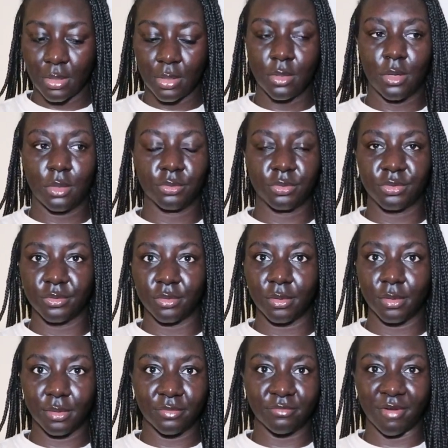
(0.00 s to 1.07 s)

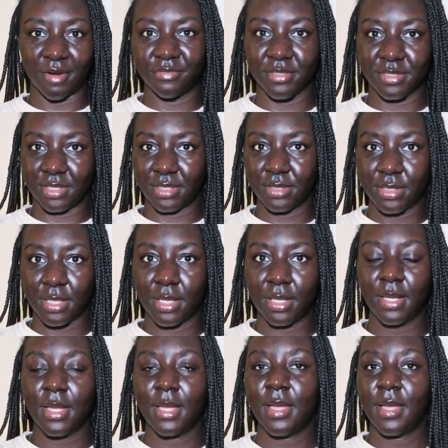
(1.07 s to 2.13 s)
cultural references
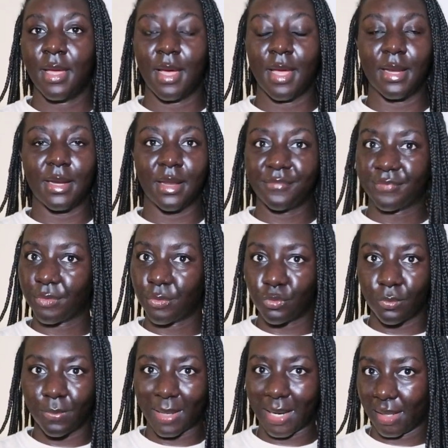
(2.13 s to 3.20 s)
I loved the all
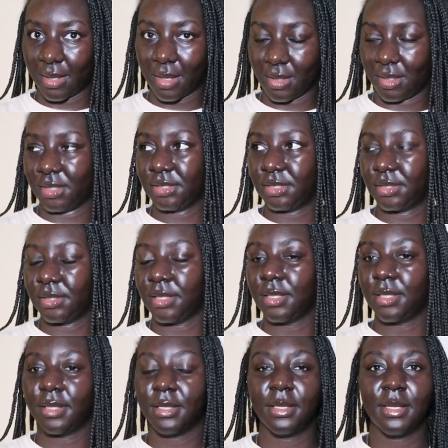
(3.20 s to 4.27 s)
black cast
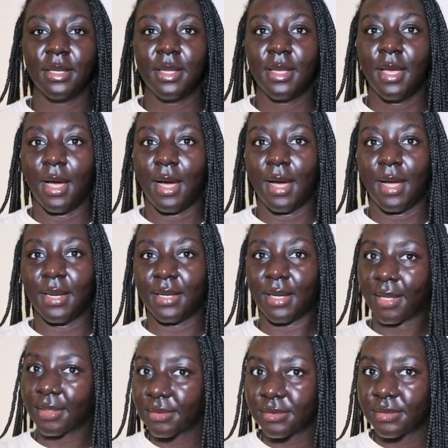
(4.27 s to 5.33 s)
I
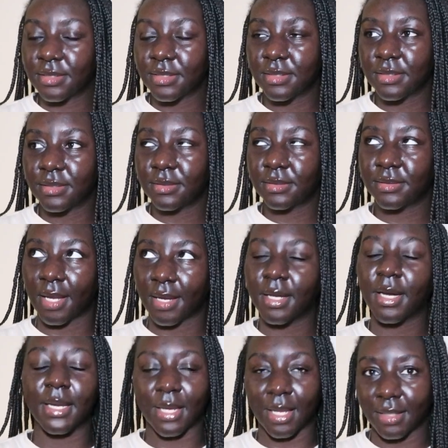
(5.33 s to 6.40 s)
liked yeah
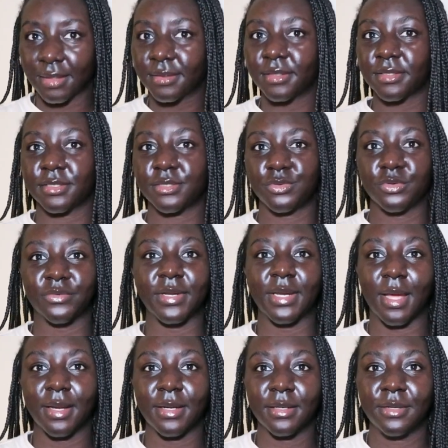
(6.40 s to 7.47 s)
i liked the
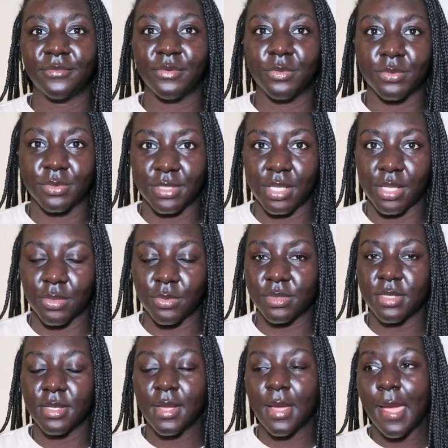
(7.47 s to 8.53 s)
storyline it was cute
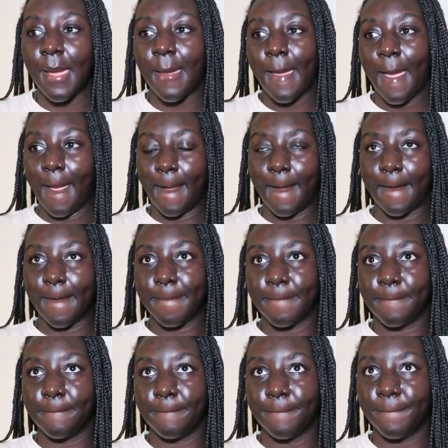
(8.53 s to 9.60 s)

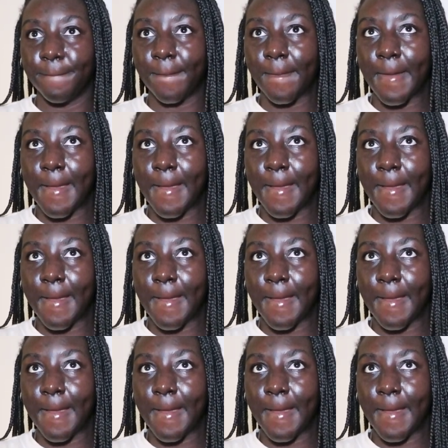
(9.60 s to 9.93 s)
um,